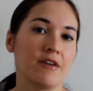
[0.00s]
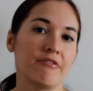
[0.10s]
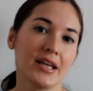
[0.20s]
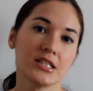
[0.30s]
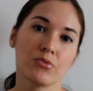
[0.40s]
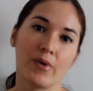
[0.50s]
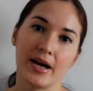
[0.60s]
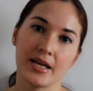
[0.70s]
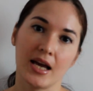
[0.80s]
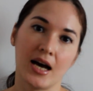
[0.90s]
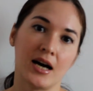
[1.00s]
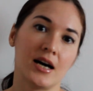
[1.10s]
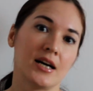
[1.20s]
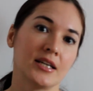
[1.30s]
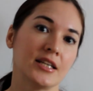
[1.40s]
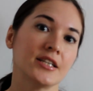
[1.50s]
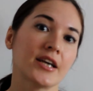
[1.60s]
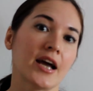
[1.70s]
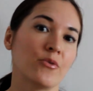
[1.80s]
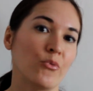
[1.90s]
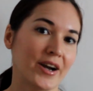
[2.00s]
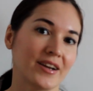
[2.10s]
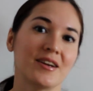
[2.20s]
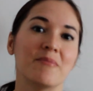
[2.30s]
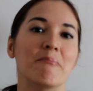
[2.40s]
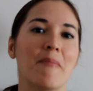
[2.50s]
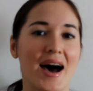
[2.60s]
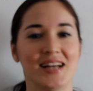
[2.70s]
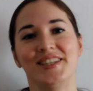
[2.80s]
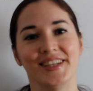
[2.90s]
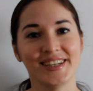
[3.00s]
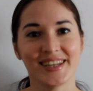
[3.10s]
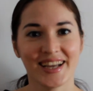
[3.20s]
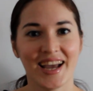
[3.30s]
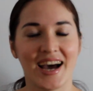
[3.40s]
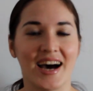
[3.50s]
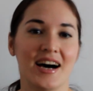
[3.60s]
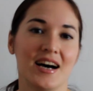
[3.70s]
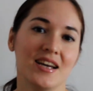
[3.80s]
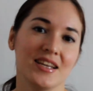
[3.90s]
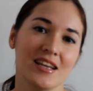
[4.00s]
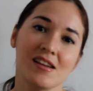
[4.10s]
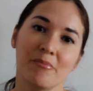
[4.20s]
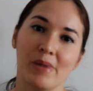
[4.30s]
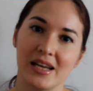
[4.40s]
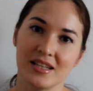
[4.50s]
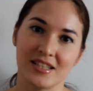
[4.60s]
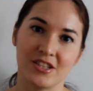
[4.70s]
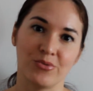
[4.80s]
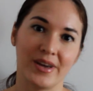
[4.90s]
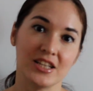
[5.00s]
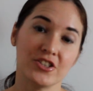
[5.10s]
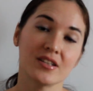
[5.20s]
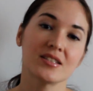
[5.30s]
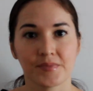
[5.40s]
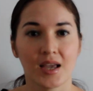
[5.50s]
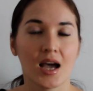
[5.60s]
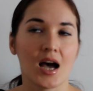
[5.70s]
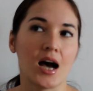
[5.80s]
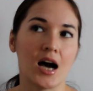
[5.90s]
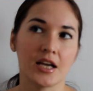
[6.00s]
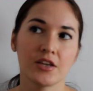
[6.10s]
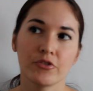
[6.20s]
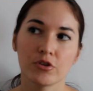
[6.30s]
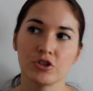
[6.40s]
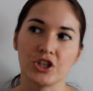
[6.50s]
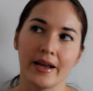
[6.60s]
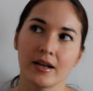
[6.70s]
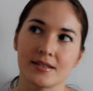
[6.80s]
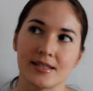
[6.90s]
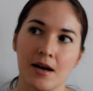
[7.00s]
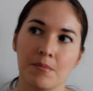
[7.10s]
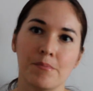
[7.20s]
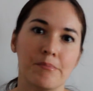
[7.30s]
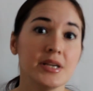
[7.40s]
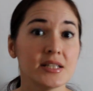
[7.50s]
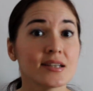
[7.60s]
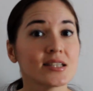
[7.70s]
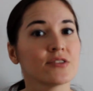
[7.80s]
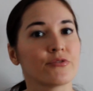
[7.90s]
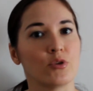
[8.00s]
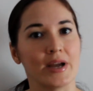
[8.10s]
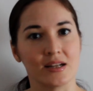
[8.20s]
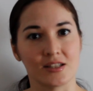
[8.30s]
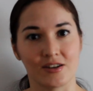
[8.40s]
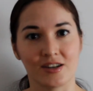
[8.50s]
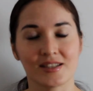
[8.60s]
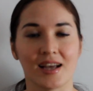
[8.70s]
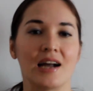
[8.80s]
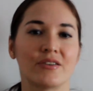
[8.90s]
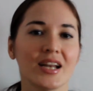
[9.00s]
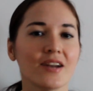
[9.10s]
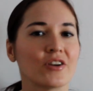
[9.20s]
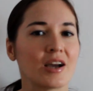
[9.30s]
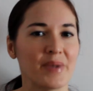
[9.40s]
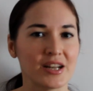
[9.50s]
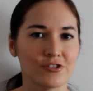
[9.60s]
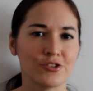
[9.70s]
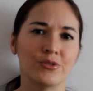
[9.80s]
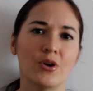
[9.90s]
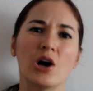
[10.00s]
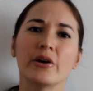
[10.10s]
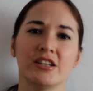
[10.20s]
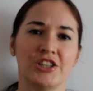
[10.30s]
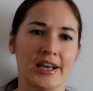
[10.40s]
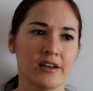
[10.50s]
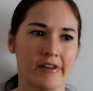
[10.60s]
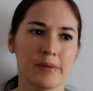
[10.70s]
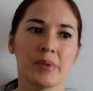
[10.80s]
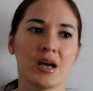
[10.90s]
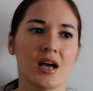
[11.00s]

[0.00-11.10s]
That's why it can work magic in many situations. If you check some business influencers, I really recommend you to go and check them.